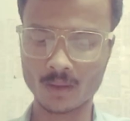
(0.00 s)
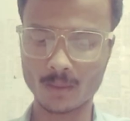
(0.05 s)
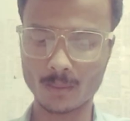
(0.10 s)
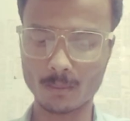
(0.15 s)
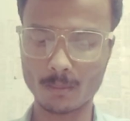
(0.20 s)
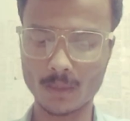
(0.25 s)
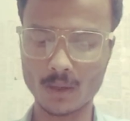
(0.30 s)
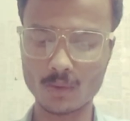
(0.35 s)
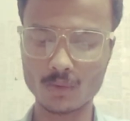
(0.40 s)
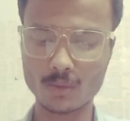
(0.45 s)

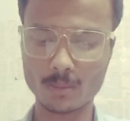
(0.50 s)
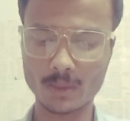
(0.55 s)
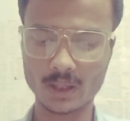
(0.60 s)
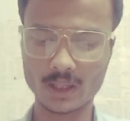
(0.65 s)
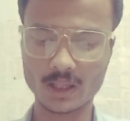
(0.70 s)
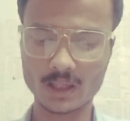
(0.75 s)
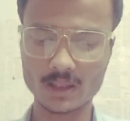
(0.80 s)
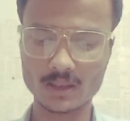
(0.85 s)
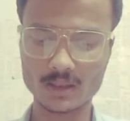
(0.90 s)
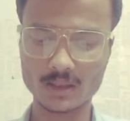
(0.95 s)
Mount
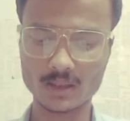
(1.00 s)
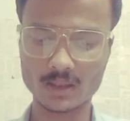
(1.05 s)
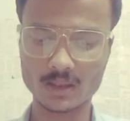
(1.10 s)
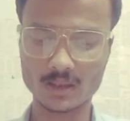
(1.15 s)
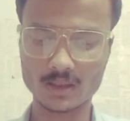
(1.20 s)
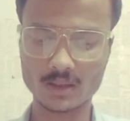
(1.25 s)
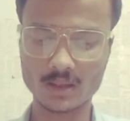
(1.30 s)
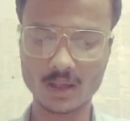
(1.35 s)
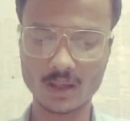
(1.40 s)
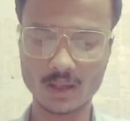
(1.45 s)
Mackenzie
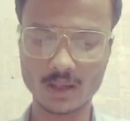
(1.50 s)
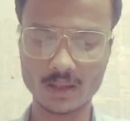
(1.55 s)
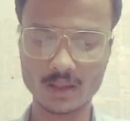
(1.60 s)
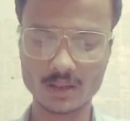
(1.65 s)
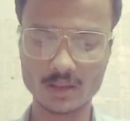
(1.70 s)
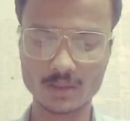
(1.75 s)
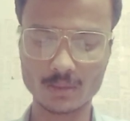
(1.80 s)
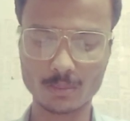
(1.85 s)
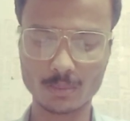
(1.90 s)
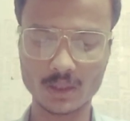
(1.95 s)
is the
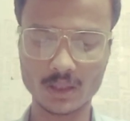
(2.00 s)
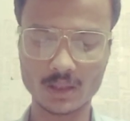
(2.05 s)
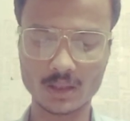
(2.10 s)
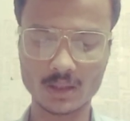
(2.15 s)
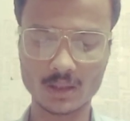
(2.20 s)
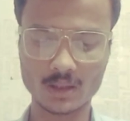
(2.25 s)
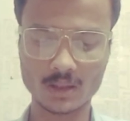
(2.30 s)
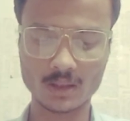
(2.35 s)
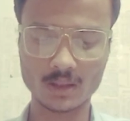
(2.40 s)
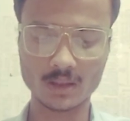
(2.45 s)
highest peak
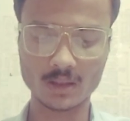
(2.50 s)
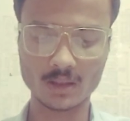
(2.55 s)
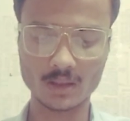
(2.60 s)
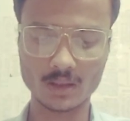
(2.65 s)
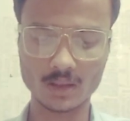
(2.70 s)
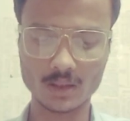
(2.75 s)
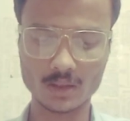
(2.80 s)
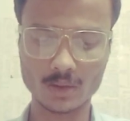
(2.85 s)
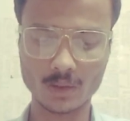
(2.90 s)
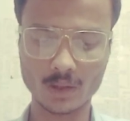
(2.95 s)

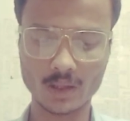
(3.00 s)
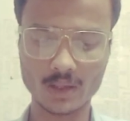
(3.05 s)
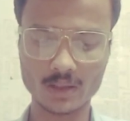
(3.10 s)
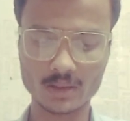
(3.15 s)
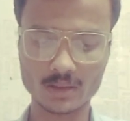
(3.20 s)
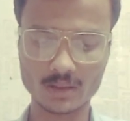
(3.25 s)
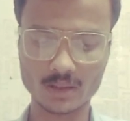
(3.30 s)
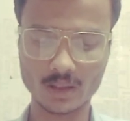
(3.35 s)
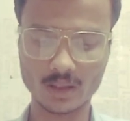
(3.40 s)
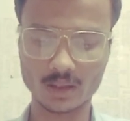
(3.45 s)
as well
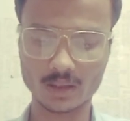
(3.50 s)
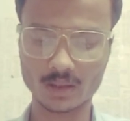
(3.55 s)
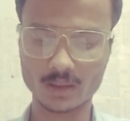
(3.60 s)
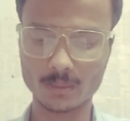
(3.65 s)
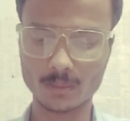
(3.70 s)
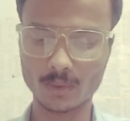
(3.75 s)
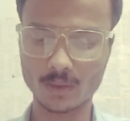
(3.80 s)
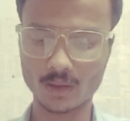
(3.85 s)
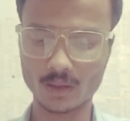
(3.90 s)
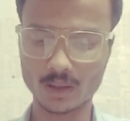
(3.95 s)
as
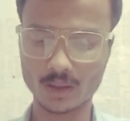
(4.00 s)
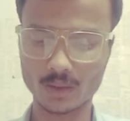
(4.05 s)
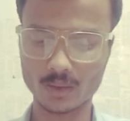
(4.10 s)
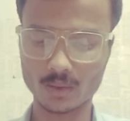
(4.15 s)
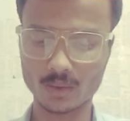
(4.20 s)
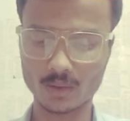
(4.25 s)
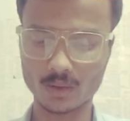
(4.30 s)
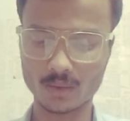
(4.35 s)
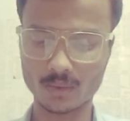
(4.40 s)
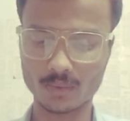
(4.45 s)
active
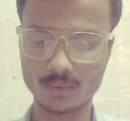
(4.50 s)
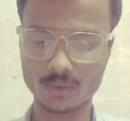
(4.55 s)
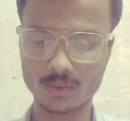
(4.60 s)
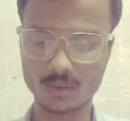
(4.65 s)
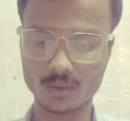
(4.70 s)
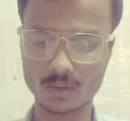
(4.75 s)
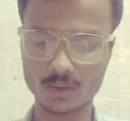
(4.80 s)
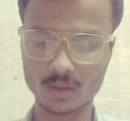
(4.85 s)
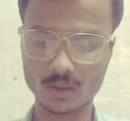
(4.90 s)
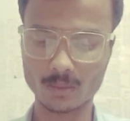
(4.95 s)
volcano of
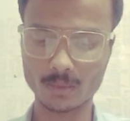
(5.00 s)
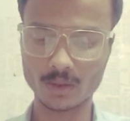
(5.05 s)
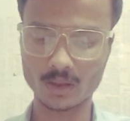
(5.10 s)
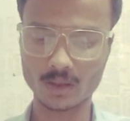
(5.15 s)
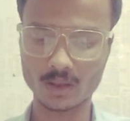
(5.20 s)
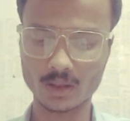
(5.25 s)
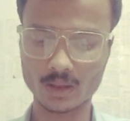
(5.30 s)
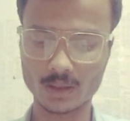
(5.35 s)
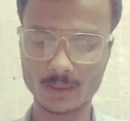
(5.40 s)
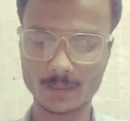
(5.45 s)
North
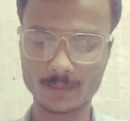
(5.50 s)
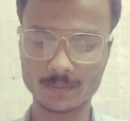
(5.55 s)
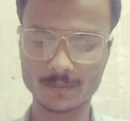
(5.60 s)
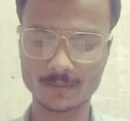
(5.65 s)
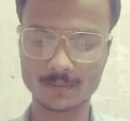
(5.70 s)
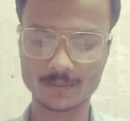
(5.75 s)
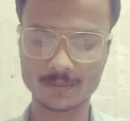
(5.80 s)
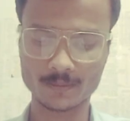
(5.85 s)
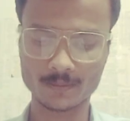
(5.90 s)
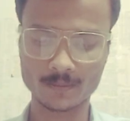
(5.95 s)
America.
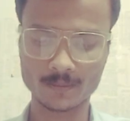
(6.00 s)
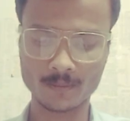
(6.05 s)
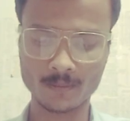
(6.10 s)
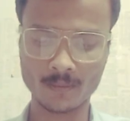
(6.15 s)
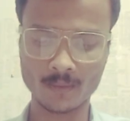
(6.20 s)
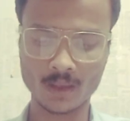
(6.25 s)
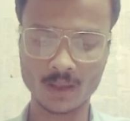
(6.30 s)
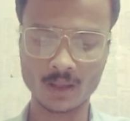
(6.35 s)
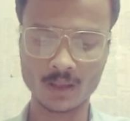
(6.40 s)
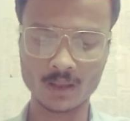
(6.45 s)

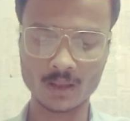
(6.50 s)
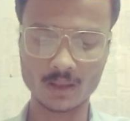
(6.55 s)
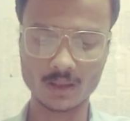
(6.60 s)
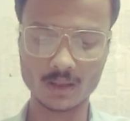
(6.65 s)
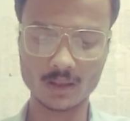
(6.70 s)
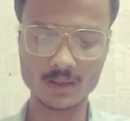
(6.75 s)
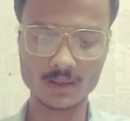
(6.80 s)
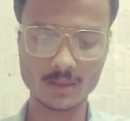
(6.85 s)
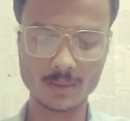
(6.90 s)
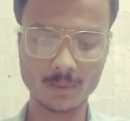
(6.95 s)

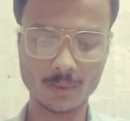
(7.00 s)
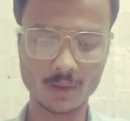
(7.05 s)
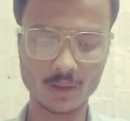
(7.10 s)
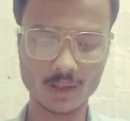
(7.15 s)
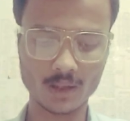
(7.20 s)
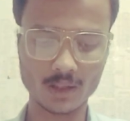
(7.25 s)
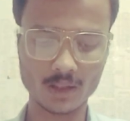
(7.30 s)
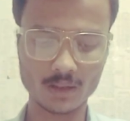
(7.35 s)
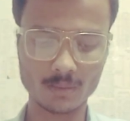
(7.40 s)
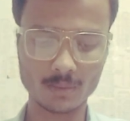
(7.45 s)
It is a
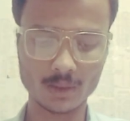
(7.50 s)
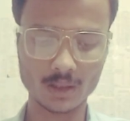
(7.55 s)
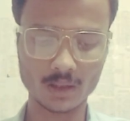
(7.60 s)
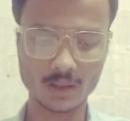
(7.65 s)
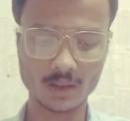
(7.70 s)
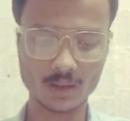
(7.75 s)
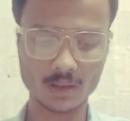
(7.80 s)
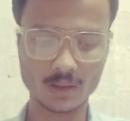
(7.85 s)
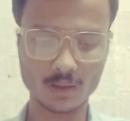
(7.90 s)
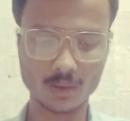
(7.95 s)
volcanic peak
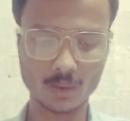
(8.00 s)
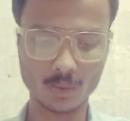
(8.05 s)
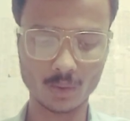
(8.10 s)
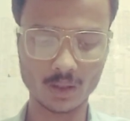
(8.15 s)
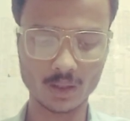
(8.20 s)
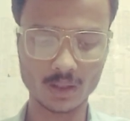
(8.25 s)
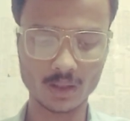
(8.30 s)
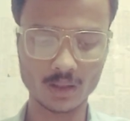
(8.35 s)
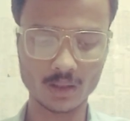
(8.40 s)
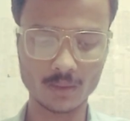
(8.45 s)

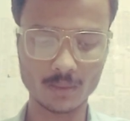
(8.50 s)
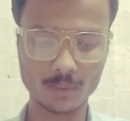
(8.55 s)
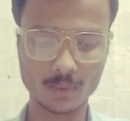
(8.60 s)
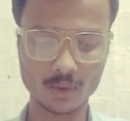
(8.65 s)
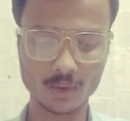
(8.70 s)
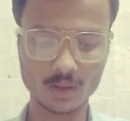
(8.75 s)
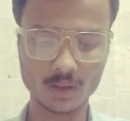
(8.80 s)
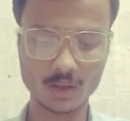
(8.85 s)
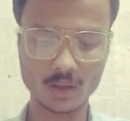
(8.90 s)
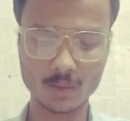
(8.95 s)
located
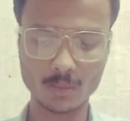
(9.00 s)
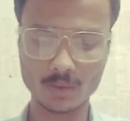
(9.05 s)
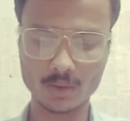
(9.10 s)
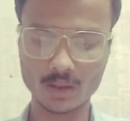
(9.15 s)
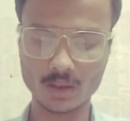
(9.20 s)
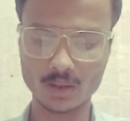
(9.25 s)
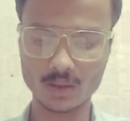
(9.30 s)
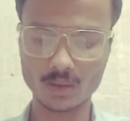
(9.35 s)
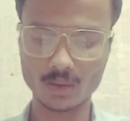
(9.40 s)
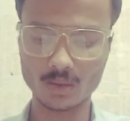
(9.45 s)
40
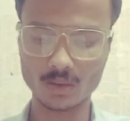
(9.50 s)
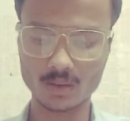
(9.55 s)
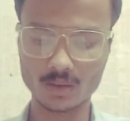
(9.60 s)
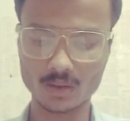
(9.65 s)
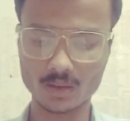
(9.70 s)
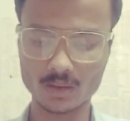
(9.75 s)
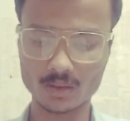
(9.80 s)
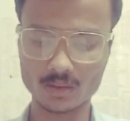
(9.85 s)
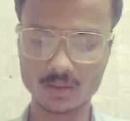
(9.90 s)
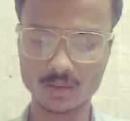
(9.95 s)
km
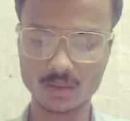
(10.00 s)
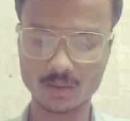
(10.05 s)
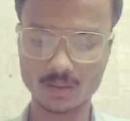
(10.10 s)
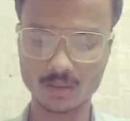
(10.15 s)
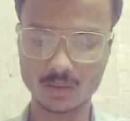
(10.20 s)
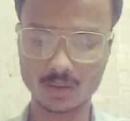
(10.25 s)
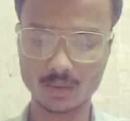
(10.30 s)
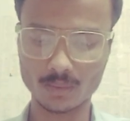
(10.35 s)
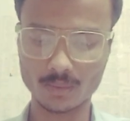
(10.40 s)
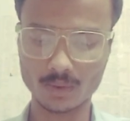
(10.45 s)
northeast
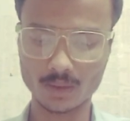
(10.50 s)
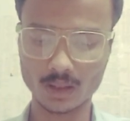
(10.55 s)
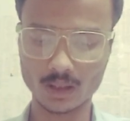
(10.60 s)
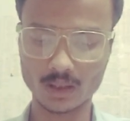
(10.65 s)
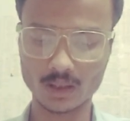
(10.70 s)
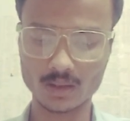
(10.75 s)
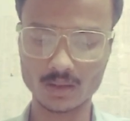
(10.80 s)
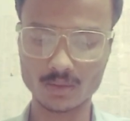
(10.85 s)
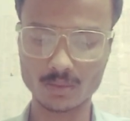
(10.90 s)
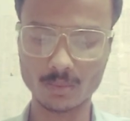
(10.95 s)
of
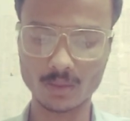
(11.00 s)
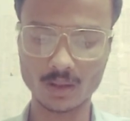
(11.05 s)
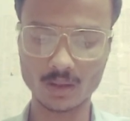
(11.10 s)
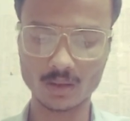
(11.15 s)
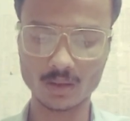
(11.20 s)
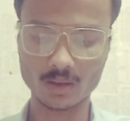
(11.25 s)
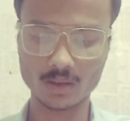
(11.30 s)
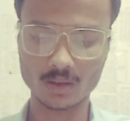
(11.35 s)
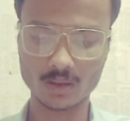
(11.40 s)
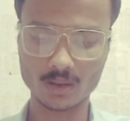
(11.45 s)
Haggensburg,